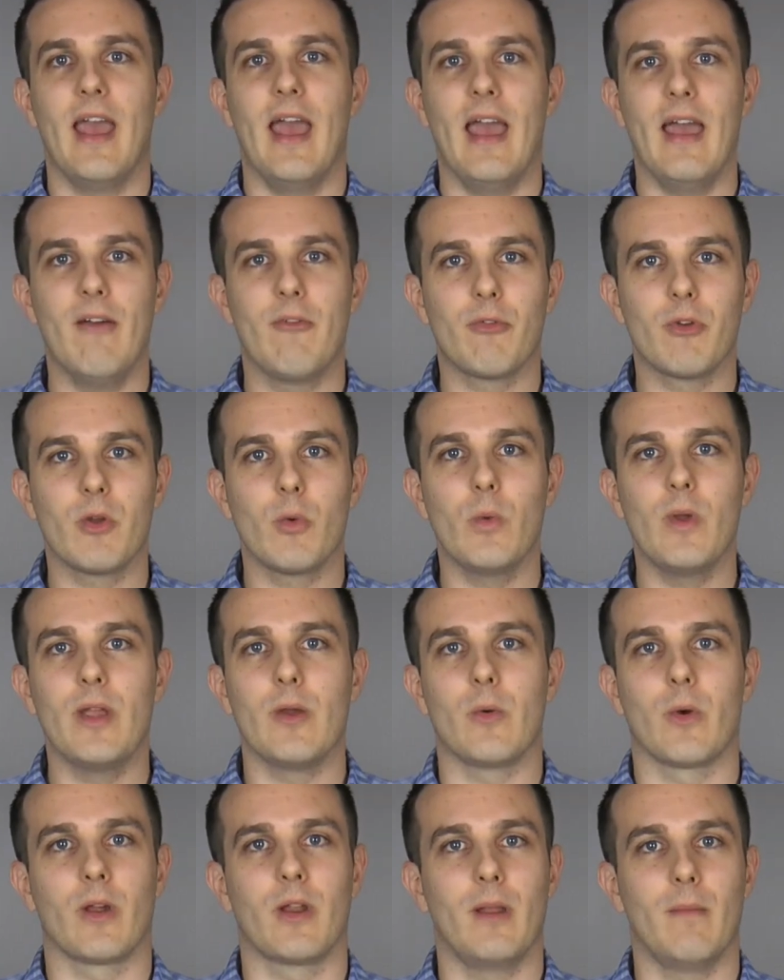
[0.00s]
Every
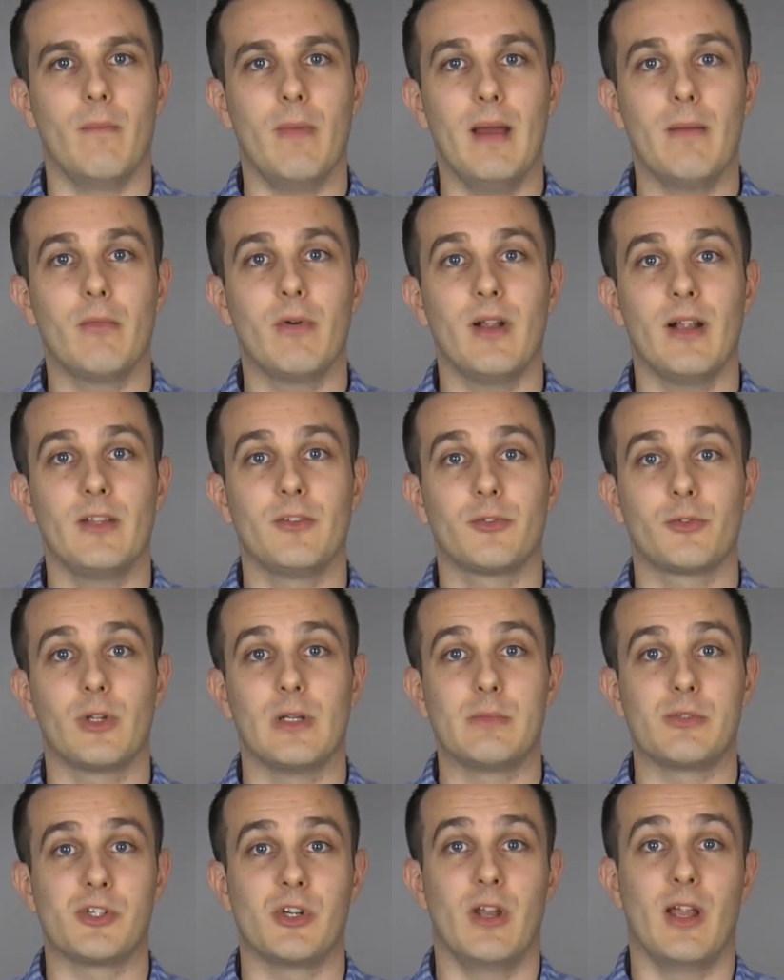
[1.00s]
week we're going to memorize
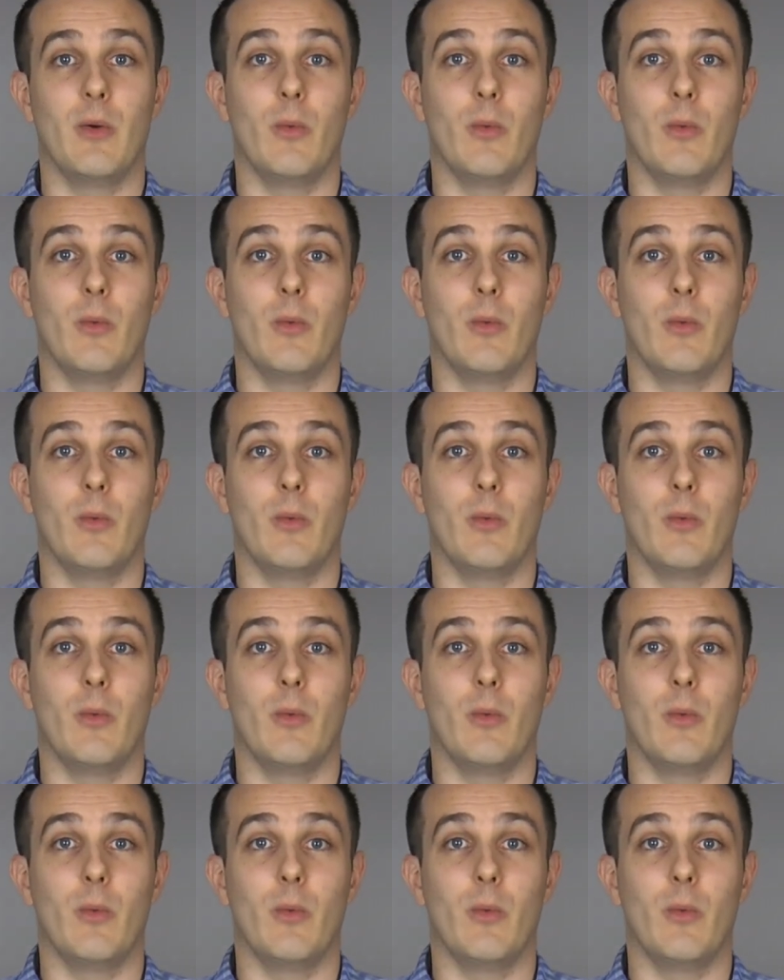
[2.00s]
Scripture,